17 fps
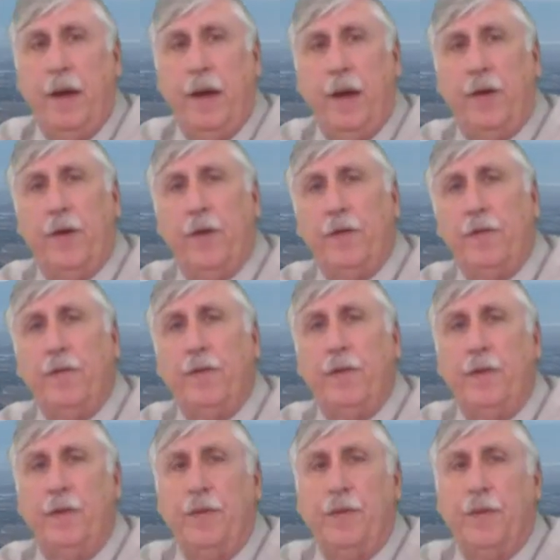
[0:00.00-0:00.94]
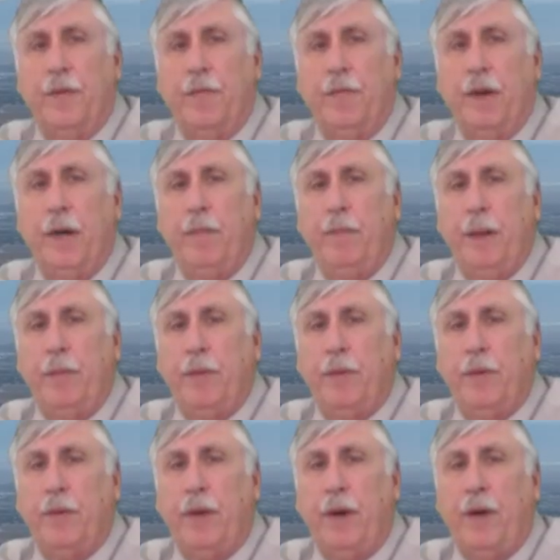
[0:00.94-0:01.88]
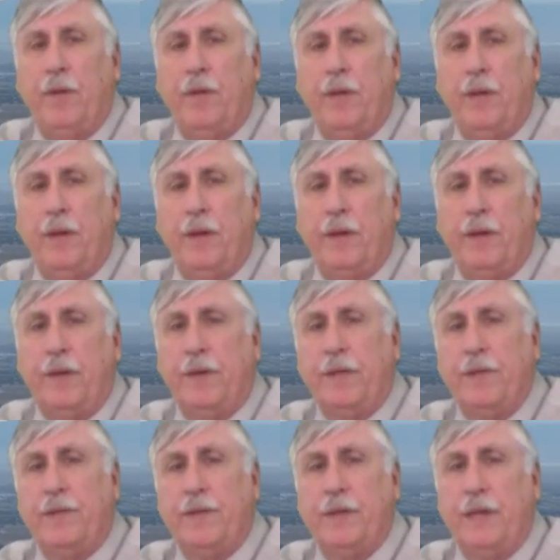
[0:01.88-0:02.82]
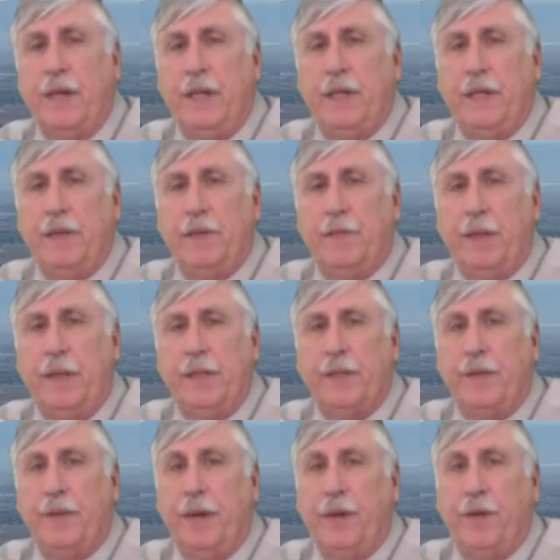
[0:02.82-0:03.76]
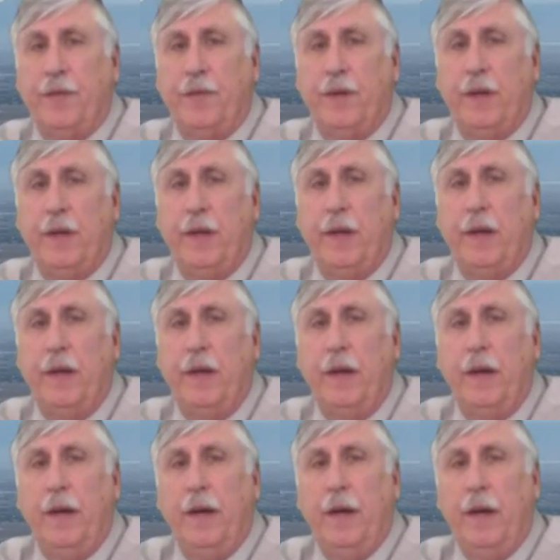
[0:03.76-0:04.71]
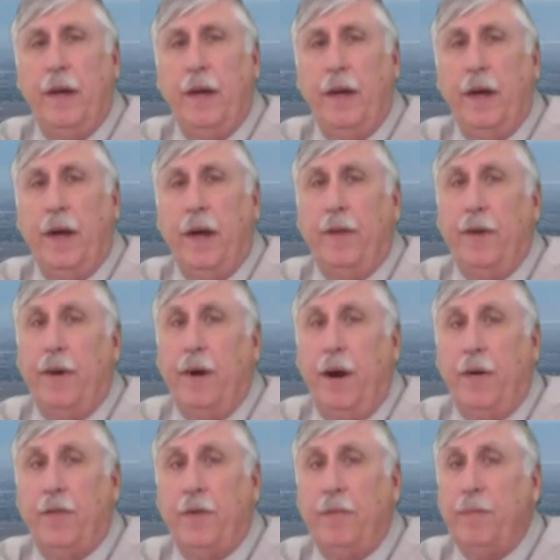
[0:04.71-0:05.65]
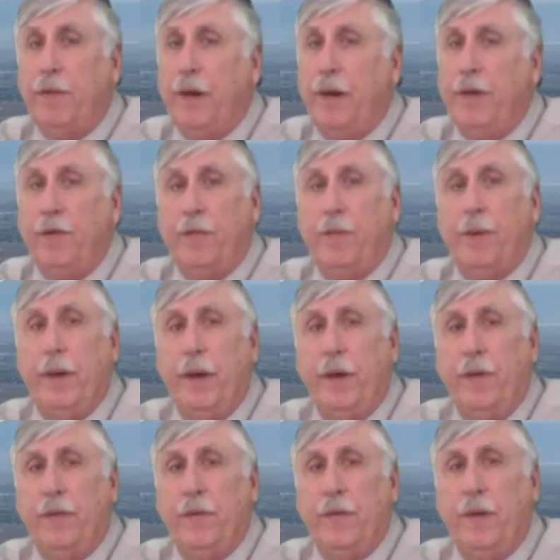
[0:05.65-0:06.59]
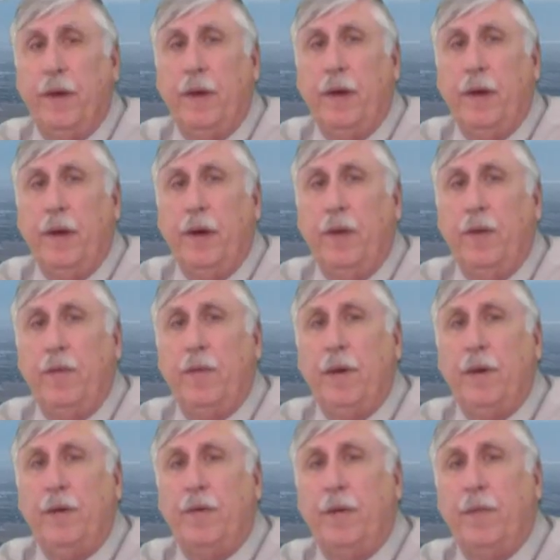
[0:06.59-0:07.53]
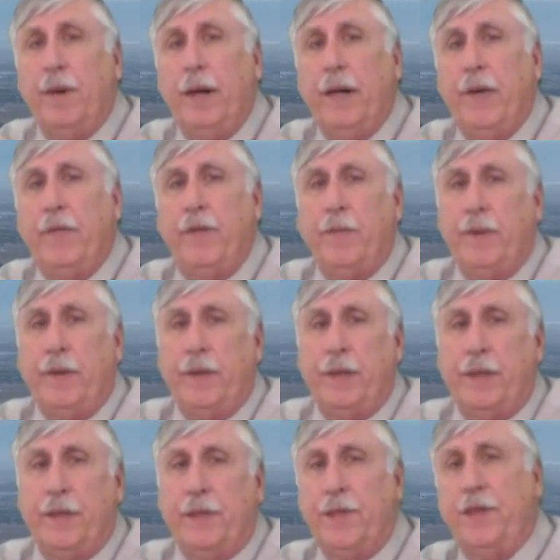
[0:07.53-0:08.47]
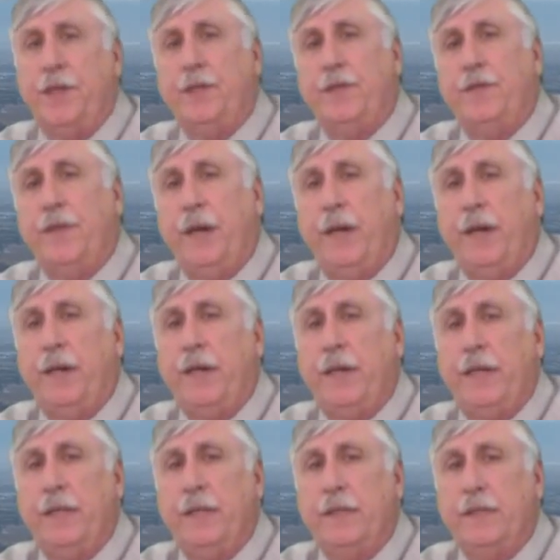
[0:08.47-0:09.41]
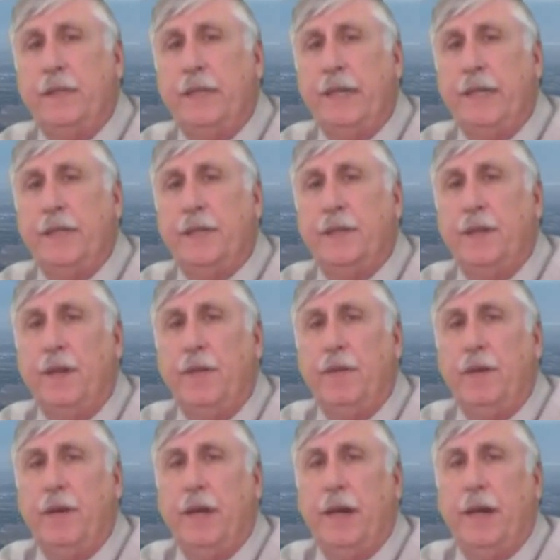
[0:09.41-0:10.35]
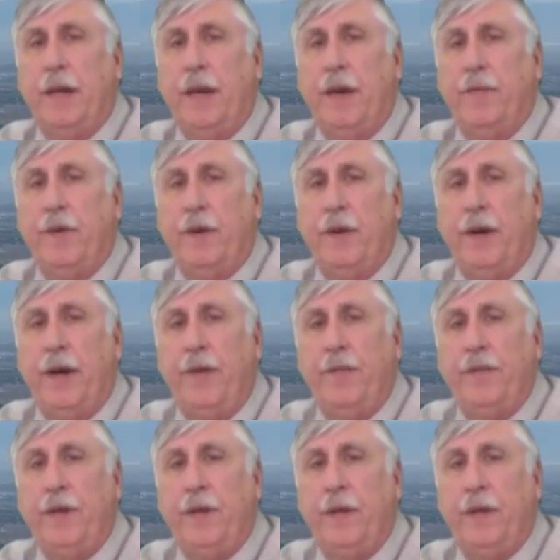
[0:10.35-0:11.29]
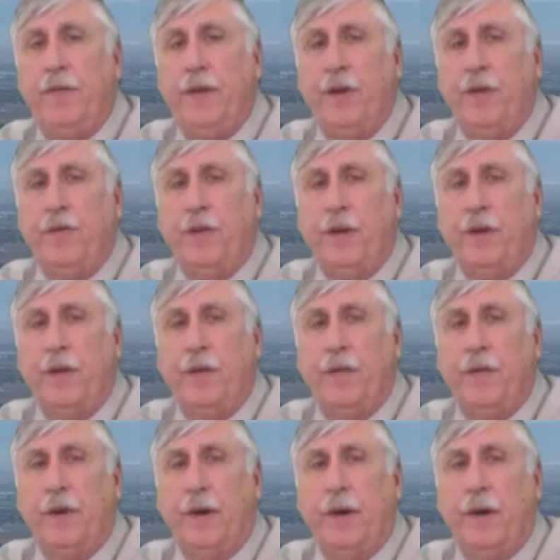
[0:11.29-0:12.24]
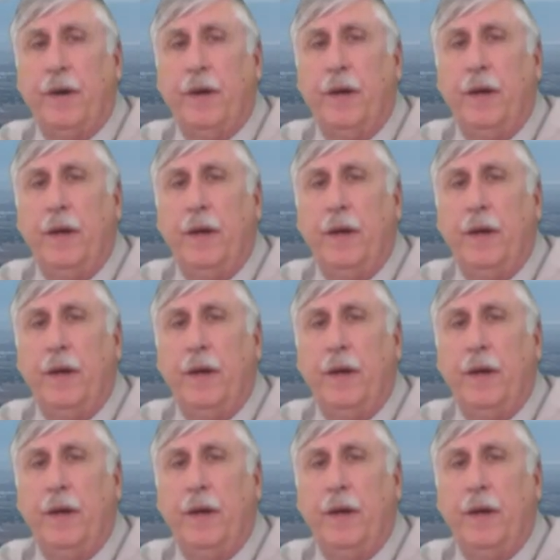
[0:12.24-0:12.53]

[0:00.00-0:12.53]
In Christmas news, many people go out to look at the Christmas light displays around the city, and there are some great displays. We want to remind everyone that the Church of Latter-day Saints will again have their live nativity scene this year.